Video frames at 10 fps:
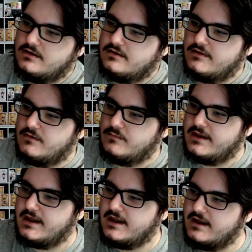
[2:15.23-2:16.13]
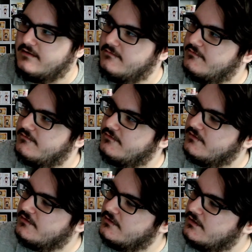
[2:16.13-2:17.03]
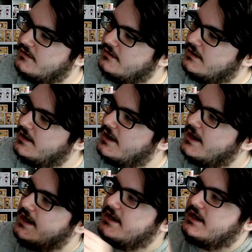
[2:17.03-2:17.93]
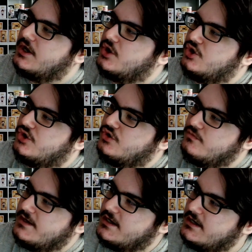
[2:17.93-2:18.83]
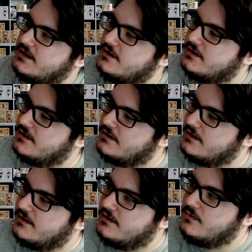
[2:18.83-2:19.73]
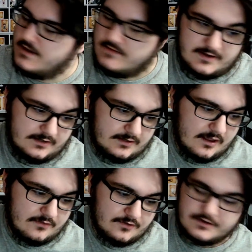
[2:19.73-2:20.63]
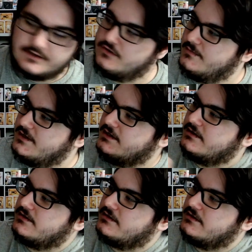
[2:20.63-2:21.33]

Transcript: then we have a Goomy, we have another Goomy,